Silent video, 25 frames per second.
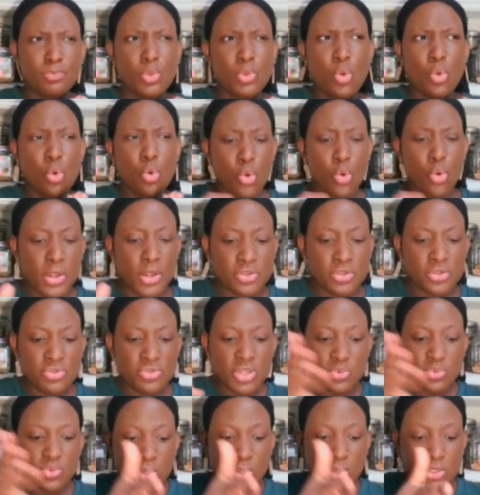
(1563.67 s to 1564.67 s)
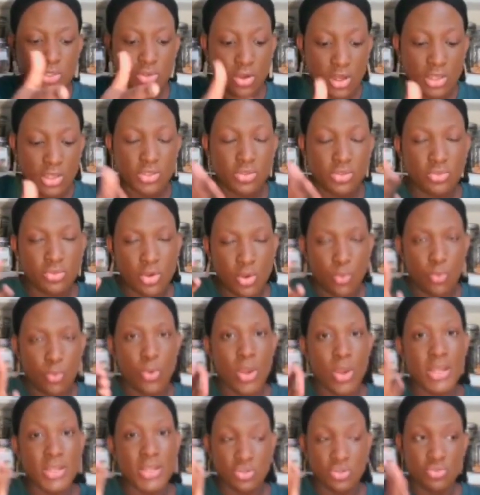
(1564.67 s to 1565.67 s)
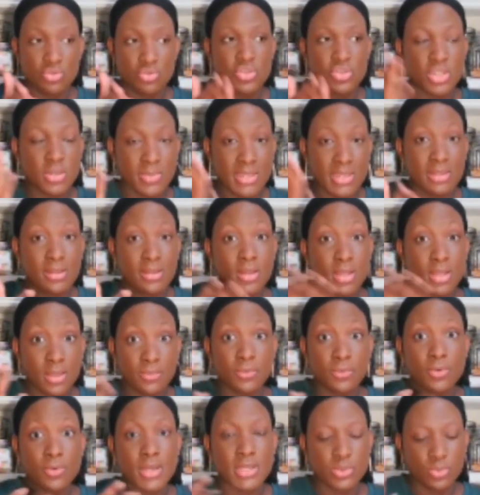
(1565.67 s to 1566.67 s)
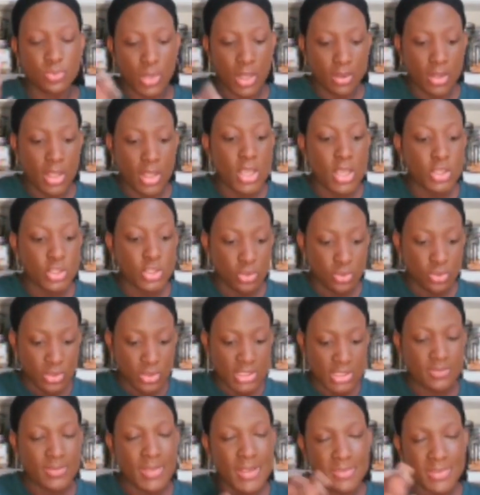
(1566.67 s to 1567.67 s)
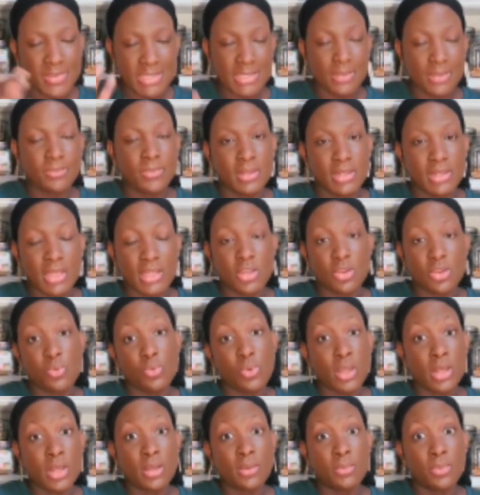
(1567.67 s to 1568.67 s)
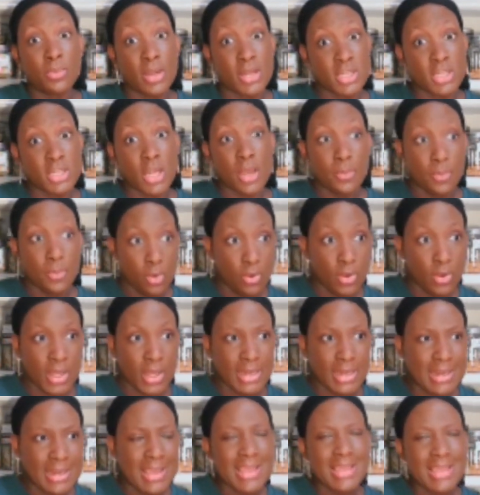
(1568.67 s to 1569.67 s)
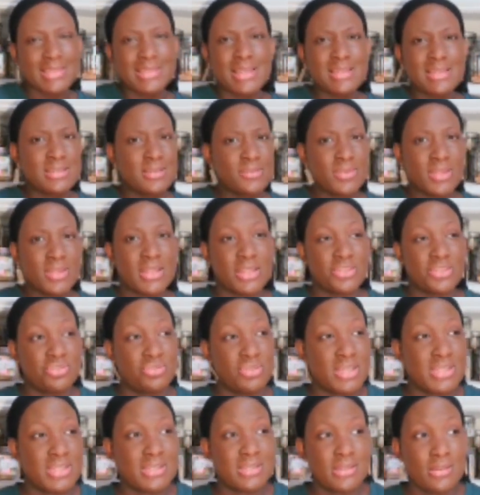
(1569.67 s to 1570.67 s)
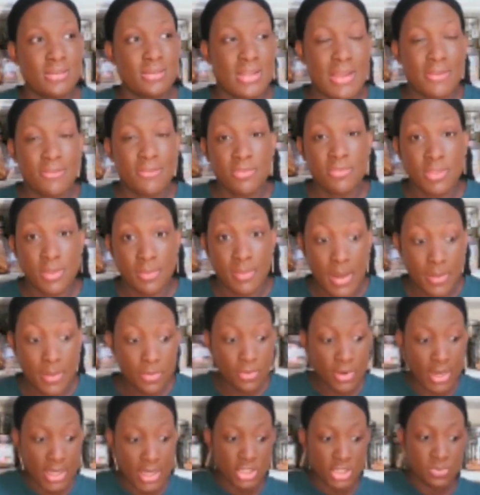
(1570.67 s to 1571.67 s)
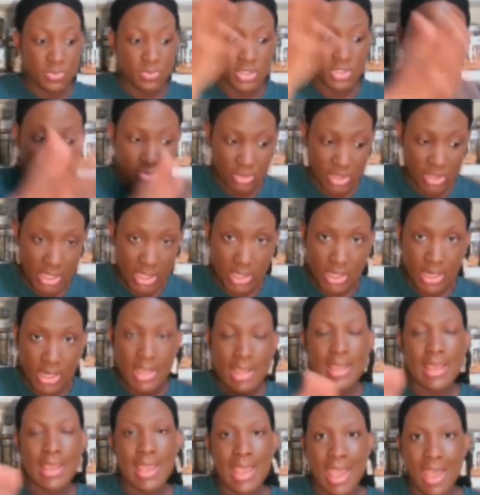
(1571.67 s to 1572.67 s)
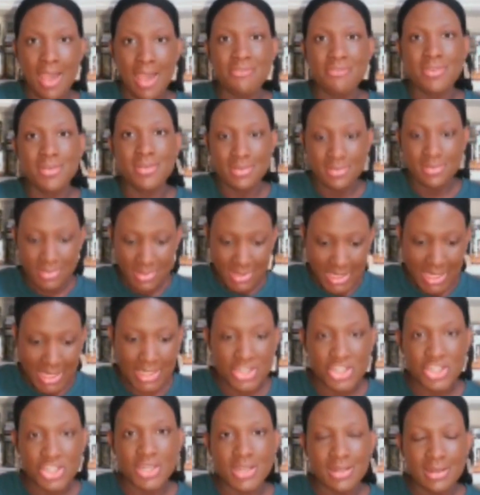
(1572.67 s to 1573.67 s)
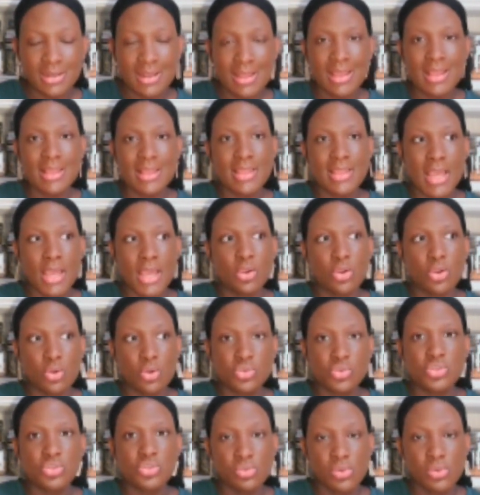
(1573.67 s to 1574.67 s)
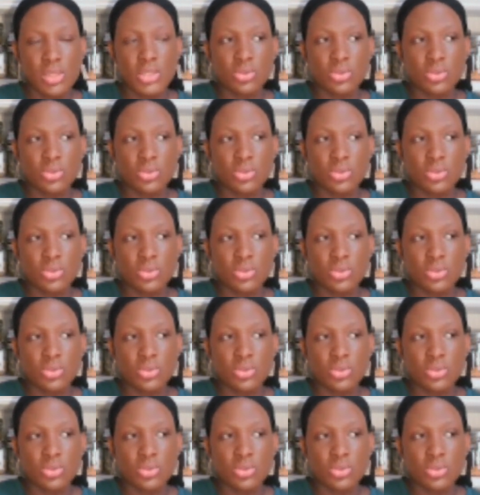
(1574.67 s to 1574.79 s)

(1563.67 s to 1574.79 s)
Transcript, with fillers: Or you just want to also know what you should be looking for as well. So this may be something that you want to brush up on. It's not something that you necessarily have to memorize, but you can have a section that goes through it.